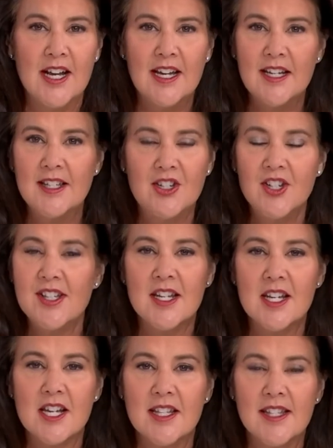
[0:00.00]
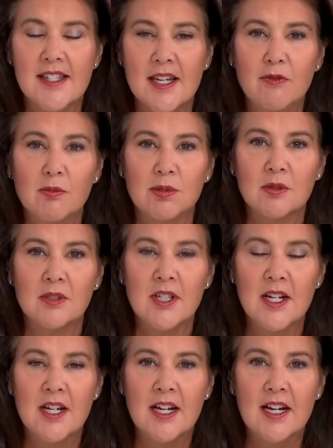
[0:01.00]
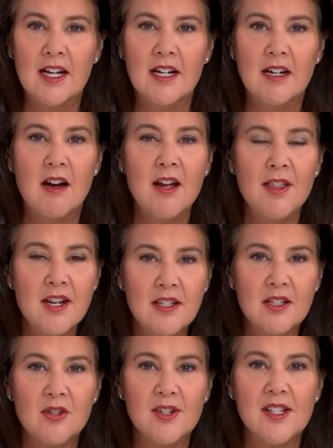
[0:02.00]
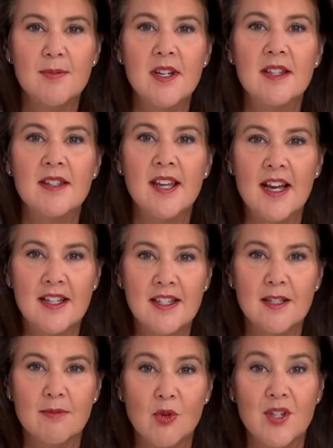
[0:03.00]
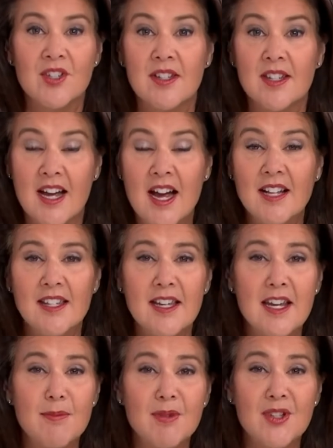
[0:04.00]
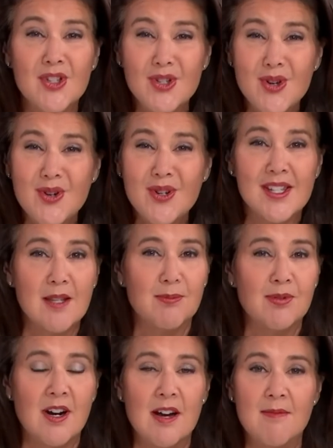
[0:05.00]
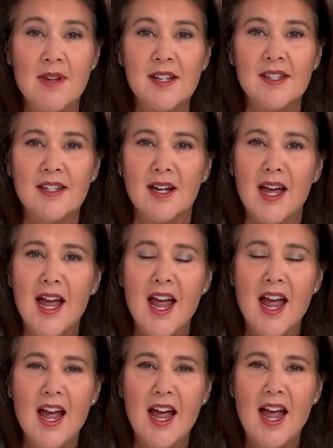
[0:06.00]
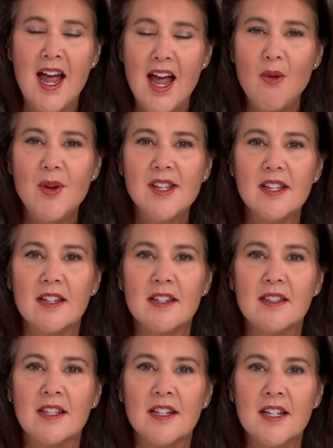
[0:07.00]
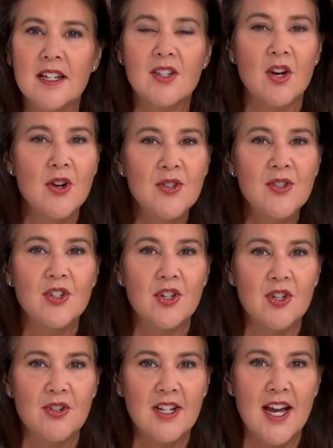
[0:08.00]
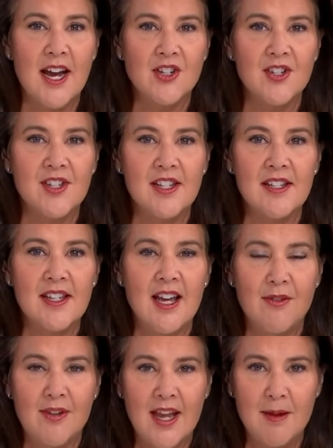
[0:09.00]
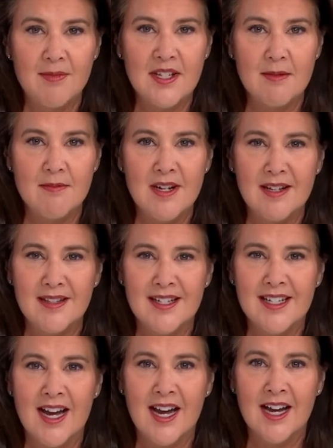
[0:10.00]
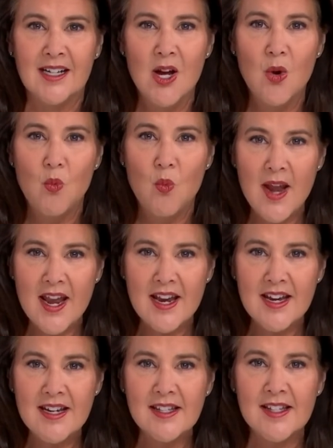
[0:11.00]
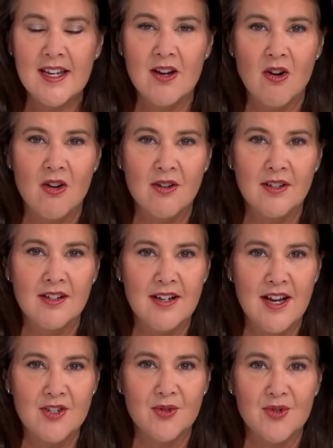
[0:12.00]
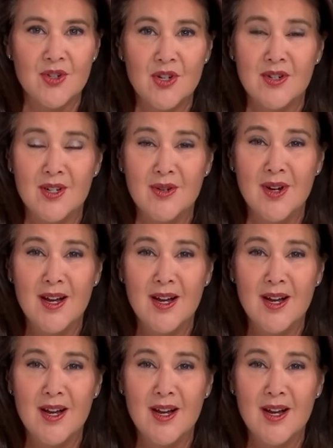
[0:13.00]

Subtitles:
is just inconceivable. I think that Chris Minns has some questions to answer here, but so does the Prime Minister. How is it that his own security agencies have kept him in the dark? Where is he on national security?